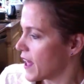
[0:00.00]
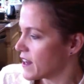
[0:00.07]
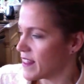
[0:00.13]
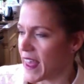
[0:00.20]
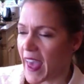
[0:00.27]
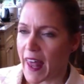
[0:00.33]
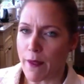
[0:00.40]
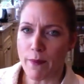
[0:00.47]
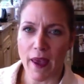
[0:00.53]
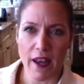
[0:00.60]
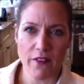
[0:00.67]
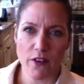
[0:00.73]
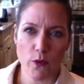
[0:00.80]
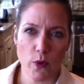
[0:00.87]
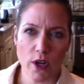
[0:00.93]
They had them
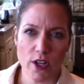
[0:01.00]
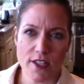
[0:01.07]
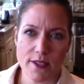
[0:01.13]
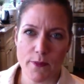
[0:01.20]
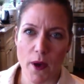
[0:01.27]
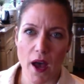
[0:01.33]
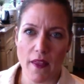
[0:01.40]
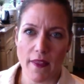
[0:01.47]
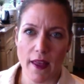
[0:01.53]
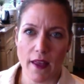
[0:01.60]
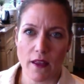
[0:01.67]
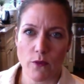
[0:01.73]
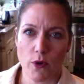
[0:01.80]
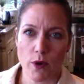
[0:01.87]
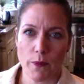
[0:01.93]
kind of in a weird spot,
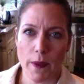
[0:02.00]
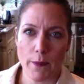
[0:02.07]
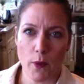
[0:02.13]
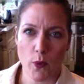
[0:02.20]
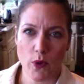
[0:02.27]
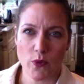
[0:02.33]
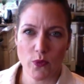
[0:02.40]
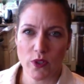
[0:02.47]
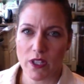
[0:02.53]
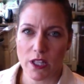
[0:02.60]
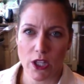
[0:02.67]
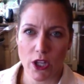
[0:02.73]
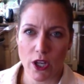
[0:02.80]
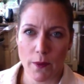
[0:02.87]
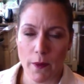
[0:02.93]
like where people wouldn't really
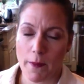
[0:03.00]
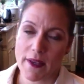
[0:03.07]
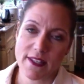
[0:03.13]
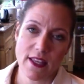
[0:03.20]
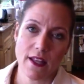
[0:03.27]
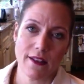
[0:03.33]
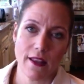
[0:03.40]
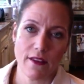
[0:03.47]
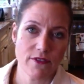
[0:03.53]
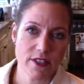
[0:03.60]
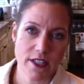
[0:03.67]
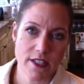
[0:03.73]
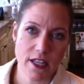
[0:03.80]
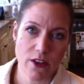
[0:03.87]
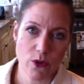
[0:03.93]
look, but my son loves
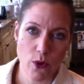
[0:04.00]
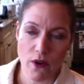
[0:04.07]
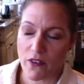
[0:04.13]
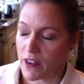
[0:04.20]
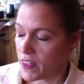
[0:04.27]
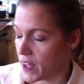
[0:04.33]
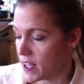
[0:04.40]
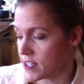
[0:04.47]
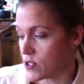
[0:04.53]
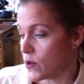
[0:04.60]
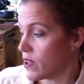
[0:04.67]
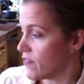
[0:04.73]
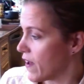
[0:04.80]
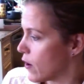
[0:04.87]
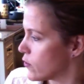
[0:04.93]
to dig through everything, so
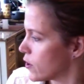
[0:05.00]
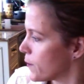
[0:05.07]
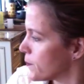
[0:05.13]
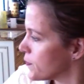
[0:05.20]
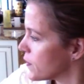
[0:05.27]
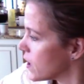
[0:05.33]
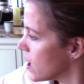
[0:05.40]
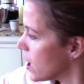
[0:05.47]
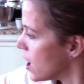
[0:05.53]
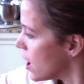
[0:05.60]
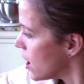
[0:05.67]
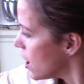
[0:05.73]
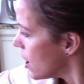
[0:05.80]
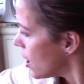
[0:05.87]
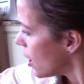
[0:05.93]
he found them.
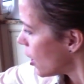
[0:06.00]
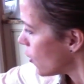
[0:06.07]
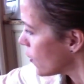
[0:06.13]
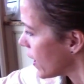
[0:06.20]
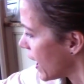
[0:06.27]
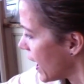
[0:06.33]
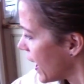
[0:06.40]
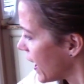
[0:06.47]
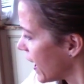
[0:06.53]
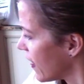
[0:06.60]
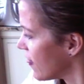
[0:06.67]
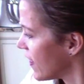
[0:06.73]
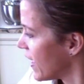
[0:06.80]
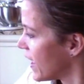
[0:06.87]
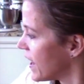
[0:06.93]
Okay,
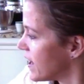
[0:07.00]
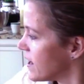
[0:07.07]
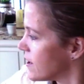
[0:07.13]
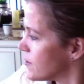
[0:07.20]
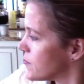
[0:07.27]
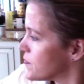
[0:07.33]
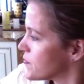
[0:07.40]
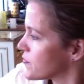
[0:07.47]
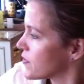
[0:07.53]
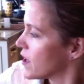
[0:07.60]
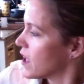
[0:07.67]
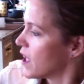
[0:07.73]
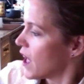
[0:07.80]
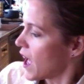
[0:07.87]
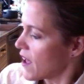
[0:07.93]
and then
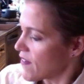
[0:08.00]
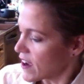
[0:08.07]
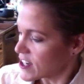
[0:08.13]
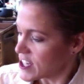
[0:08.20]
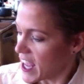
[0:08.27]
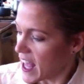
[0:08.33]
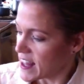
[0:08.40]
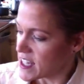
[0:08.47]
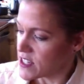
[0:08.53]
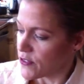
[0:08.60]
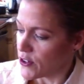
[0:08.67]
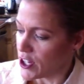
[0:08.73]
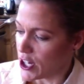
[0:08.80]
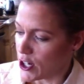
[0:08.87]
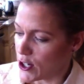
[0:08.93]
I've actually had this
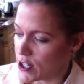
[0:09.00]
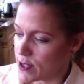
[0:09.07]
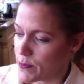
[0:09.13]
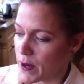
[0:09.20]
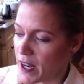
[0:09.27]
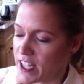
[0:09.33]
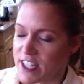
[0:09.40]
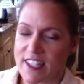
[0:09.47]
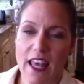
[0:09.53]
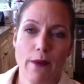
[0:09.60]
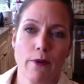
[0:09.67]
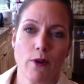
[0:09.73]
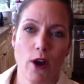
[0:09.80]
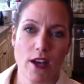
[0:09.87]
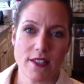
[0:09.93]
for years, but I just came
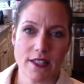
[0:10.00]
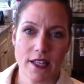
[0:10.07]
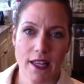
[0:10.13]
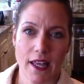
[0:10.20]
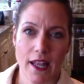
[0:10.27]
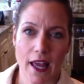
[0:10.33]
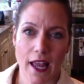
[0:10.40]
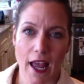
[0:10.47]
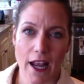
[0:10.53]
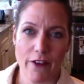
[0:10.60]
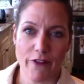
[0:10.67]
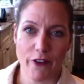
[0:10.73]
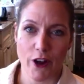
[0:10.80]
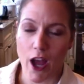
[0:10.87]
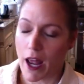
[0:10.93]
across it again. I kind of
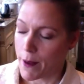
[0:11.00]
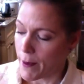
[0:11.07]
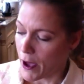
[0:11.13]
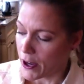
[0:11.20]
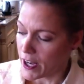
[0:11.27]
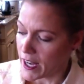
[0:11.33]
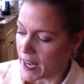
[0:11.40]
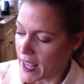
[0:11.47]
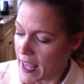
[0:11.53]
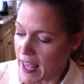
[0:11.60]
forgot about it.